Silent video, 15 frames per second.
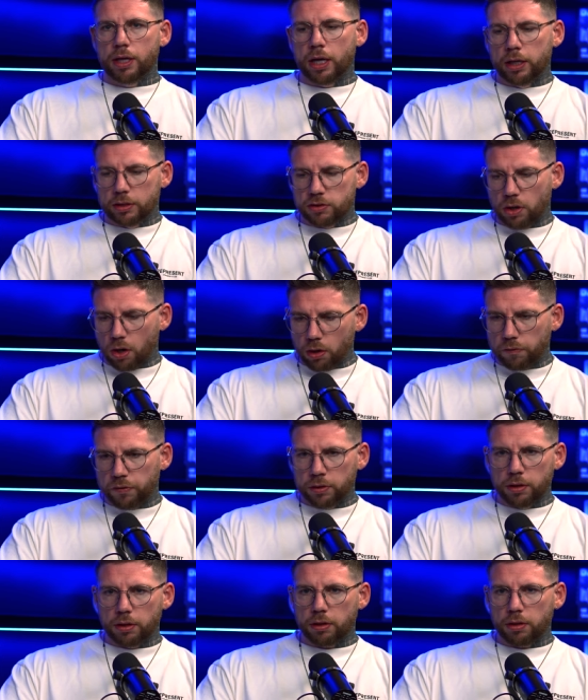And it's
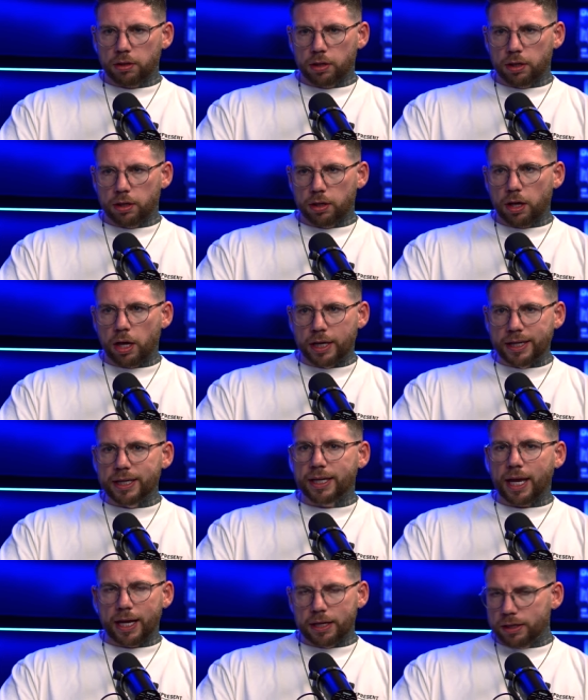often the, the, an
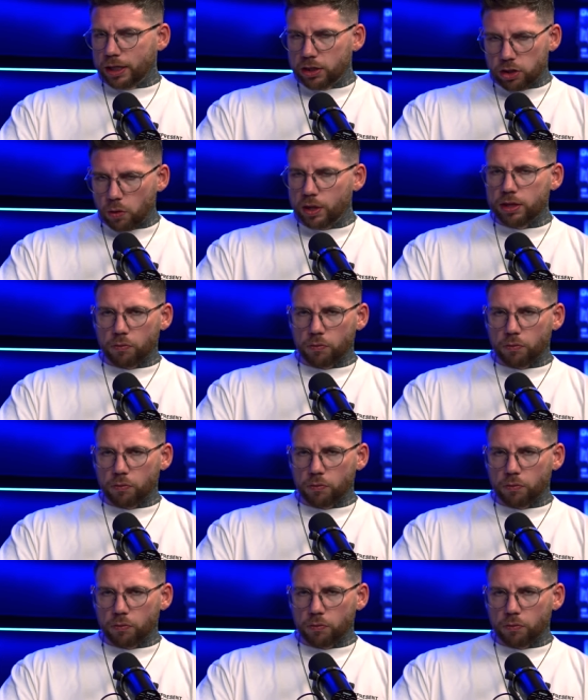indicator that you're doing